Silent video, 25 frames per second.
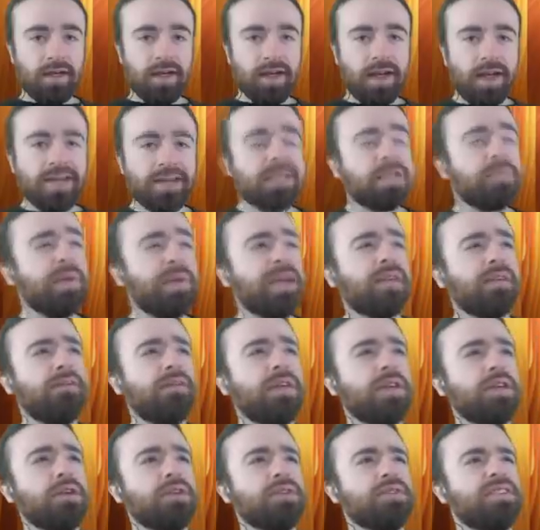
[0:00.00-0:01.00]
I should make a
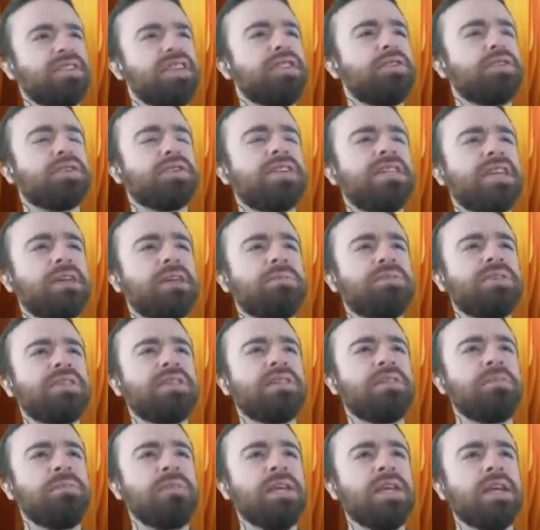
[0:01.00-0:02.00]
video. Secret tips
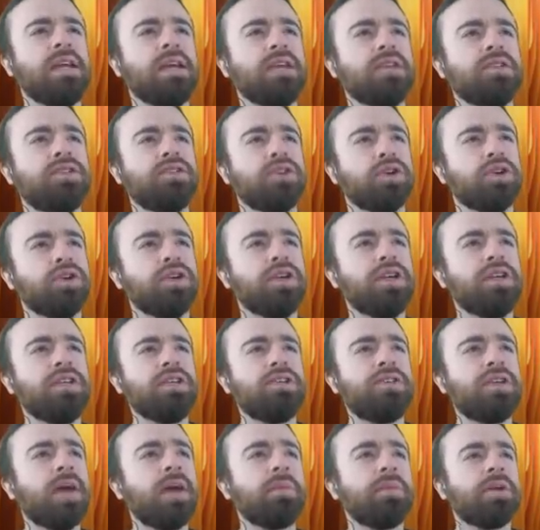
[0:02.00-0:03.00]
to being a dirty
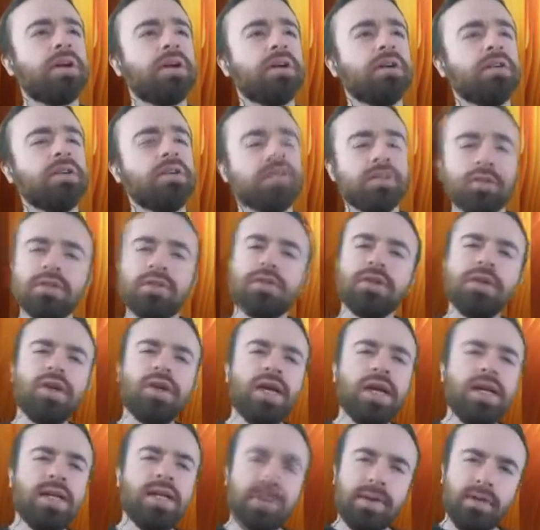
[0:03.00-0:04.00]
gemmer. Good
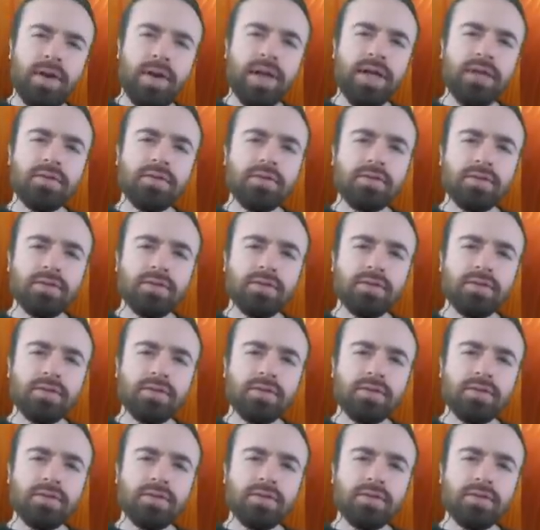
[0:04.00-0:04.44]
idea, right?